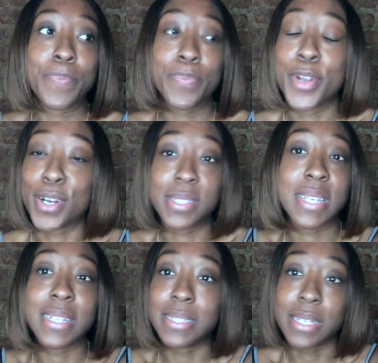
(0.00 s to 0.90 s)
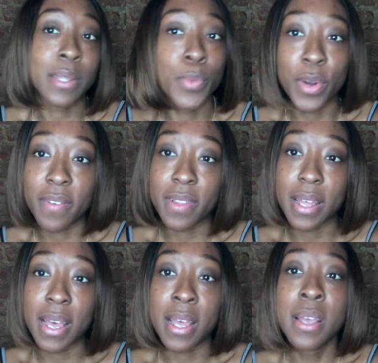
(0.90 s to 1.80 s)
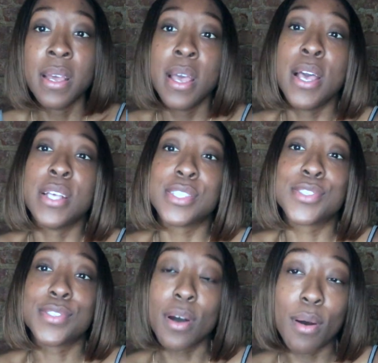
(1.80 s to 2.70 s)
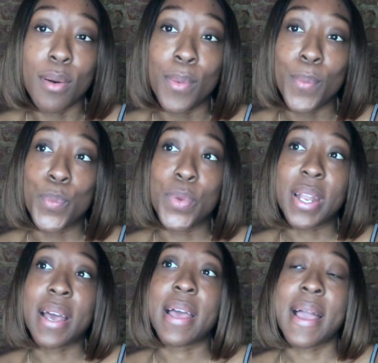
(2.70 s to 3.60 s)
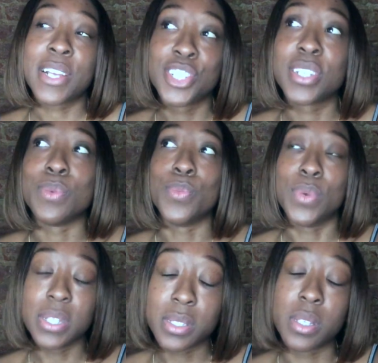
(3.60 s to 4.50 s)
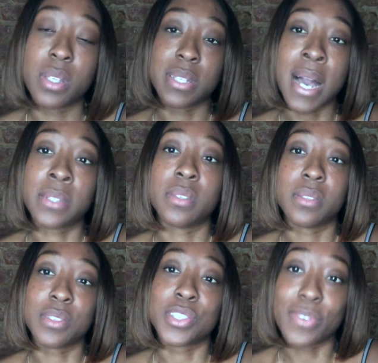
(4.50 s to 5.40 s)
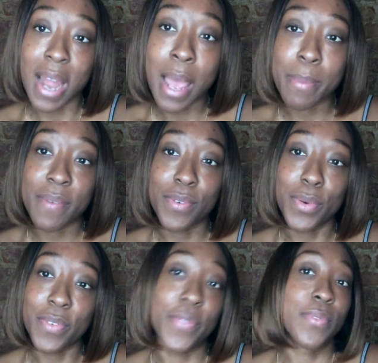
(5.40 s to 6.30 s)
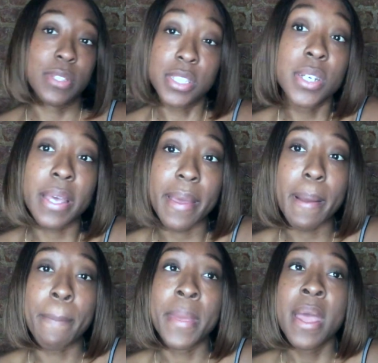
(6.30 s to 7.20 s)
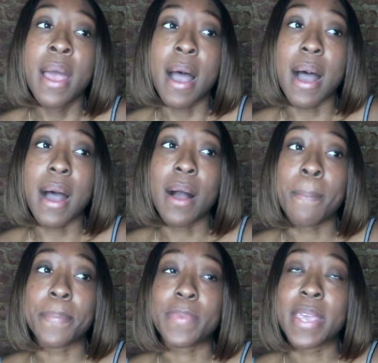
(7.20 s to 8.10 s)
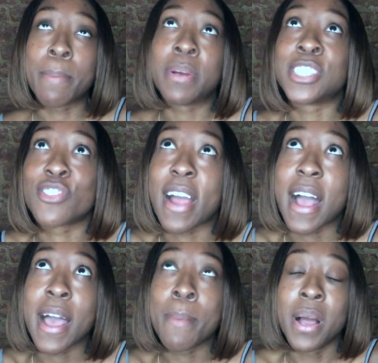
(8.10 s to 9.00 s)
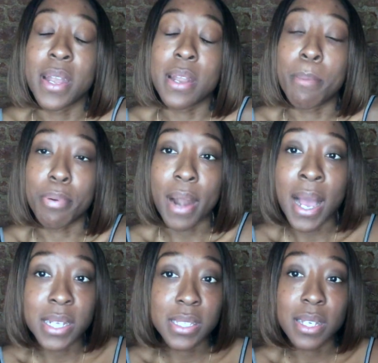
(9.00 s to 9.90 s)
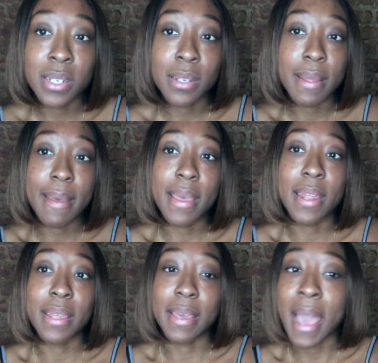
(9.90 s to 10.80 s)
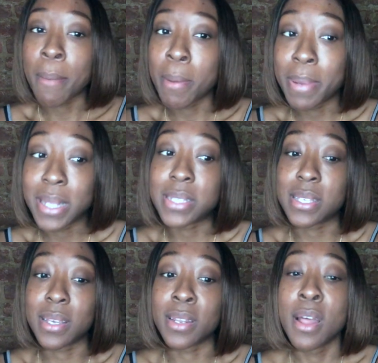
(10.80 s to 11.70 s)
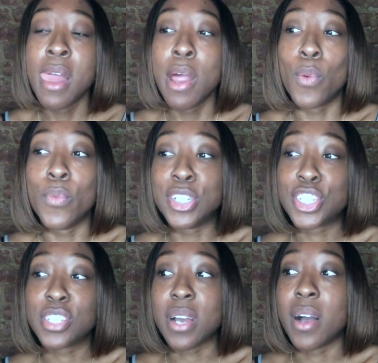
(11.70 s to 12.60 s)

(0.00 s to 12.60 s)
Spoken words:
Percocet didn't work for that. So when I actually went to the doctor to describe it to him, he prescribed naproxen and gabapentin, which